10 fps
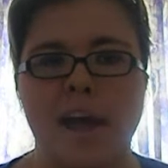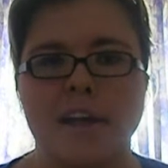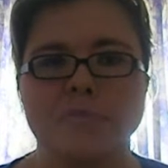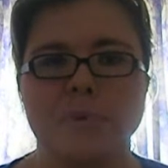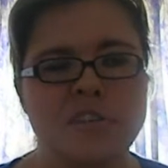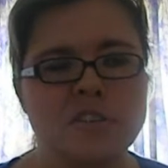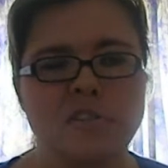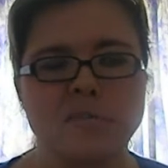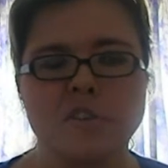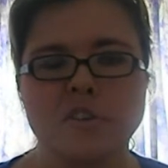and when I
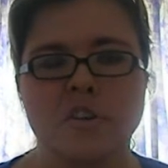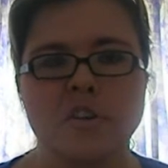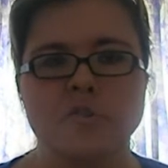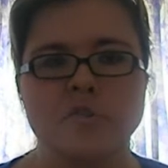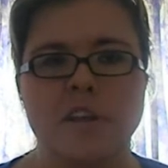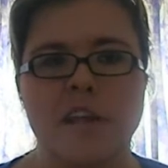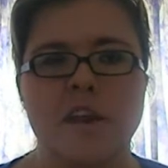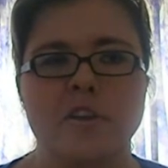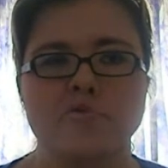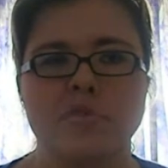start, first started using it,
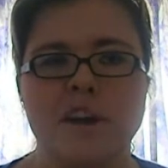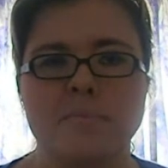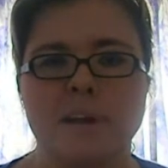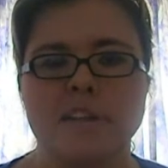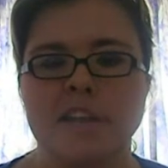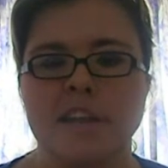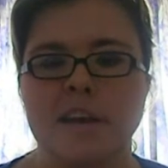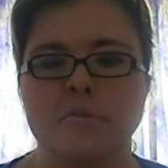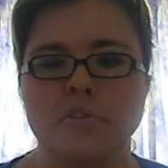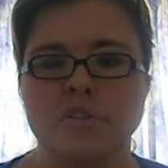it dried my skin
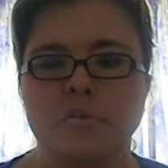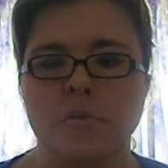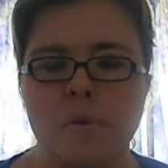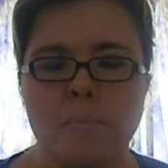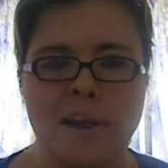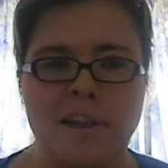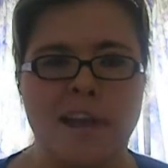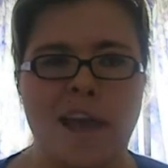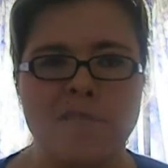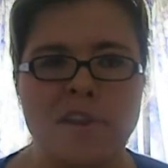out so
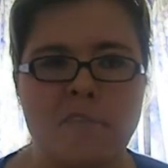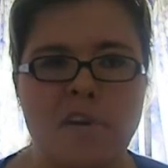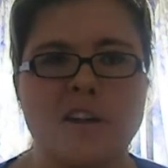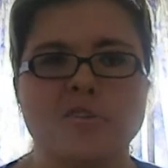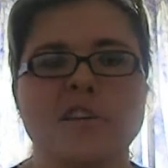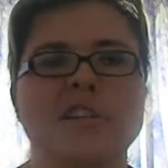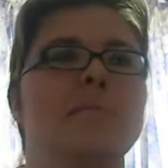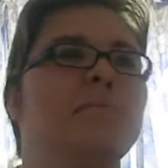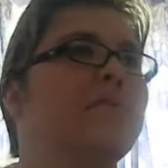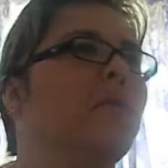badly. I've never had dry
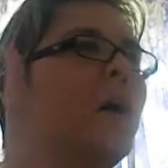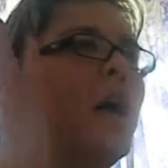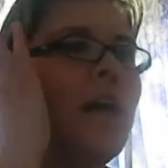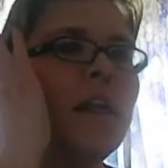skin before.